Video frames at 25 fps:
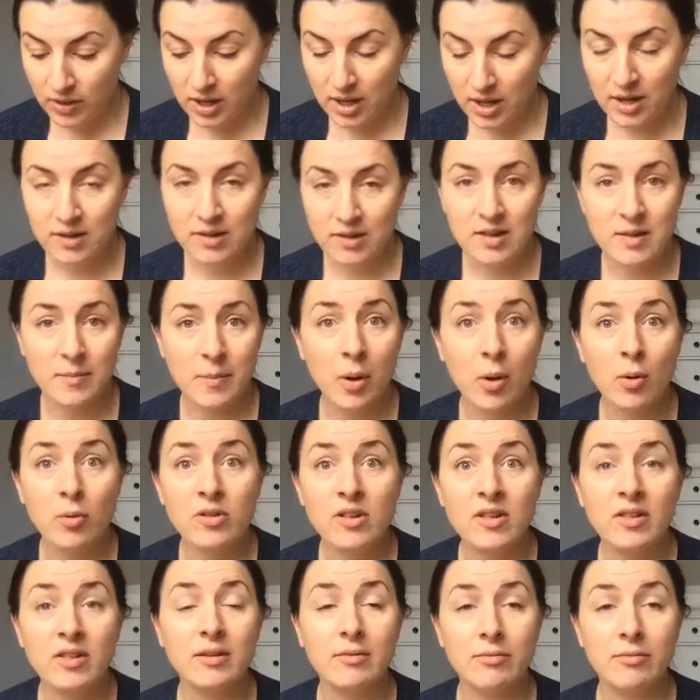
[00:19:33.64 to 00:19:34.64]
is
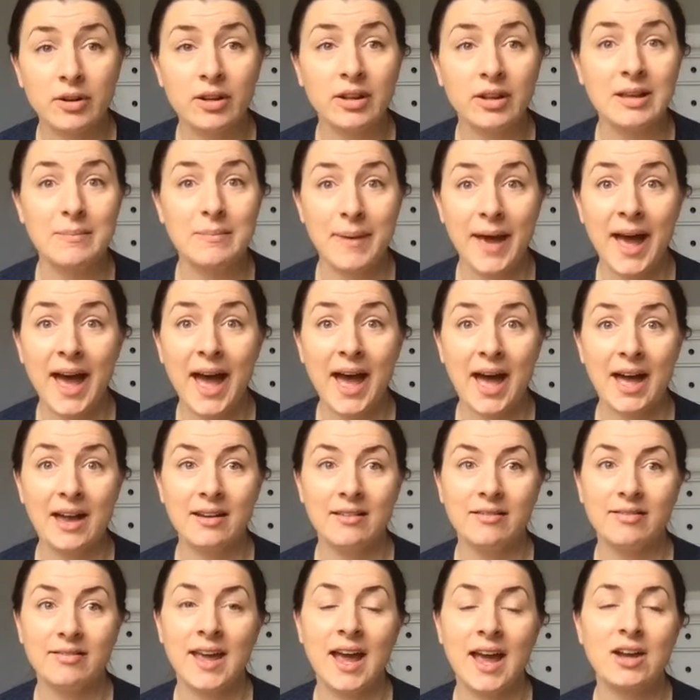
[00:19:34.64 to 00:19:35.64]
supposedly really bad.
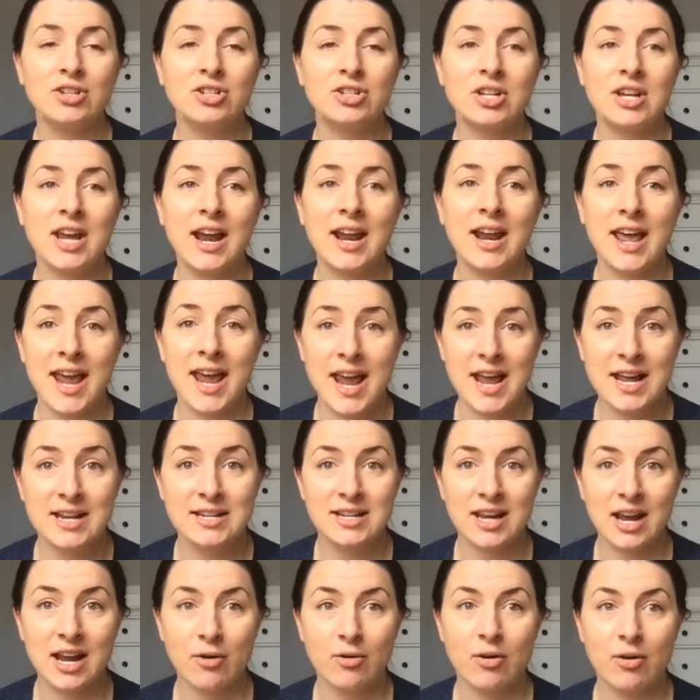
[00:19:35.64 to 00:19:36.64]
They actually had a
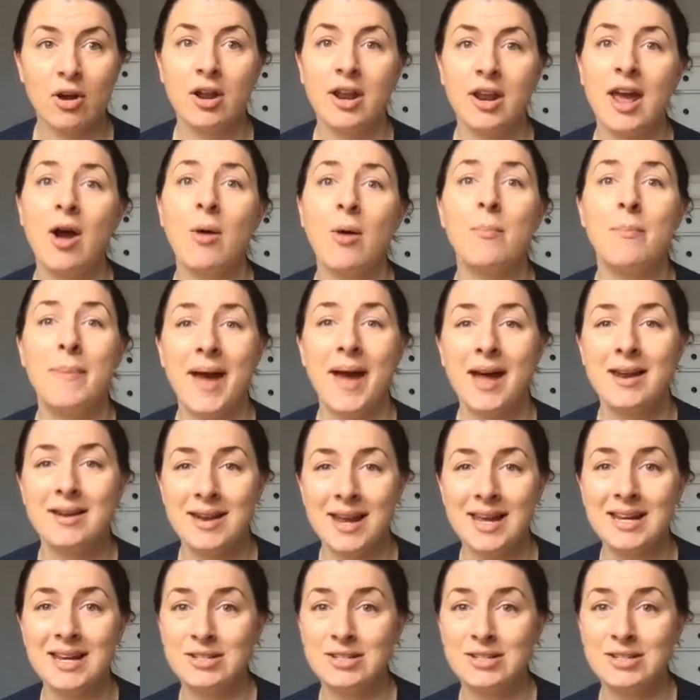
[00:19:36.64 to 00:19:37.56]
handout on how bad night